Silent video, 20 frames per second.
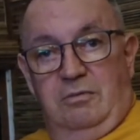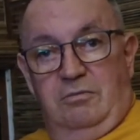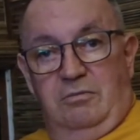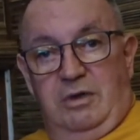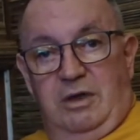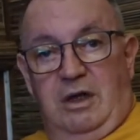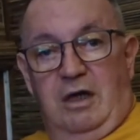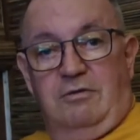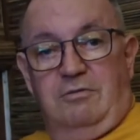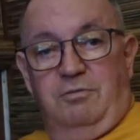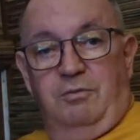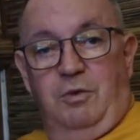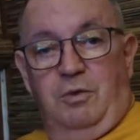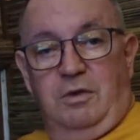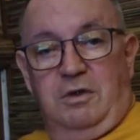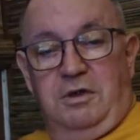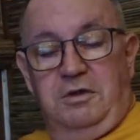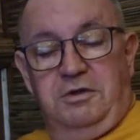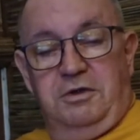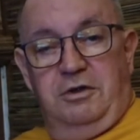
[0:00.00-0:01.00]
But I was more
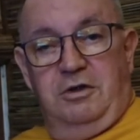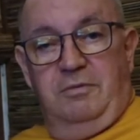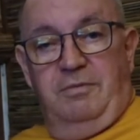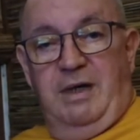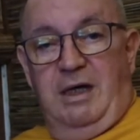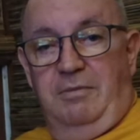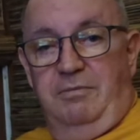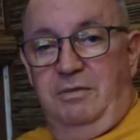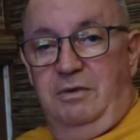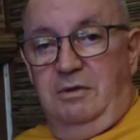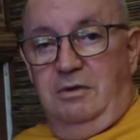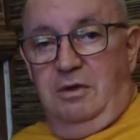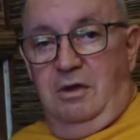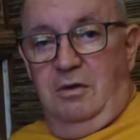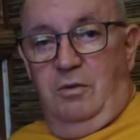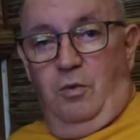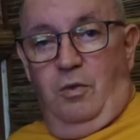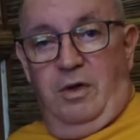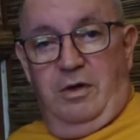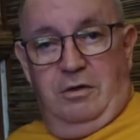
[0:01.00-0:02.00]
concerned about
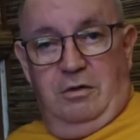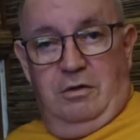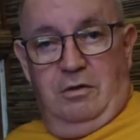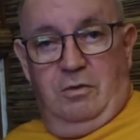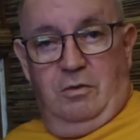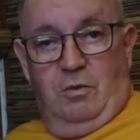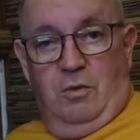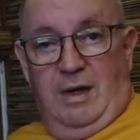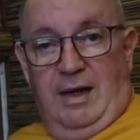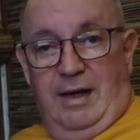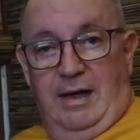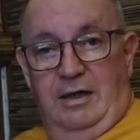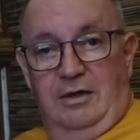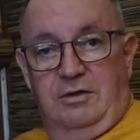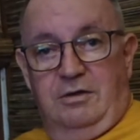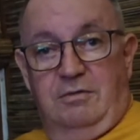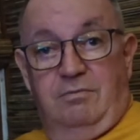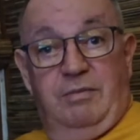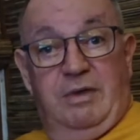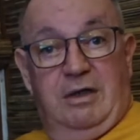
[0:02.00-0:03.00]
the weather-wise,
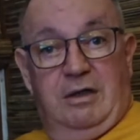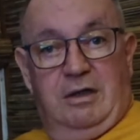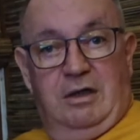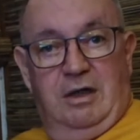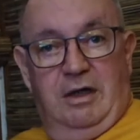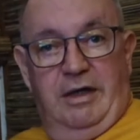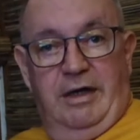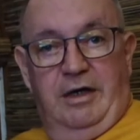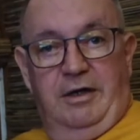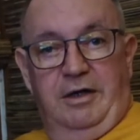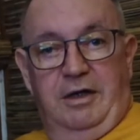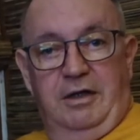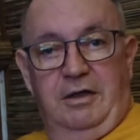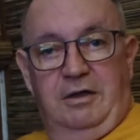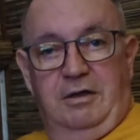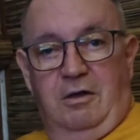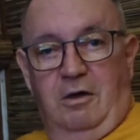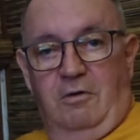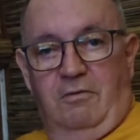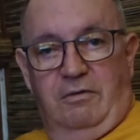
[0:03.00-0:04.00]
being cloudy,
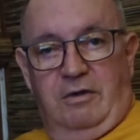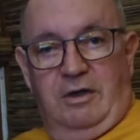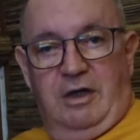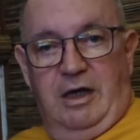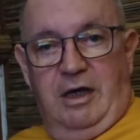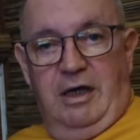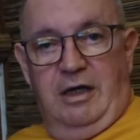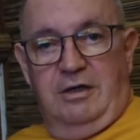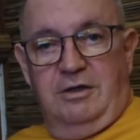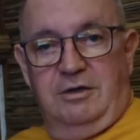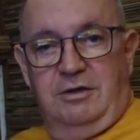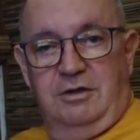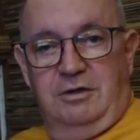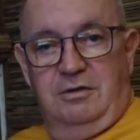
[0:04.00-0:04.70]
overcast.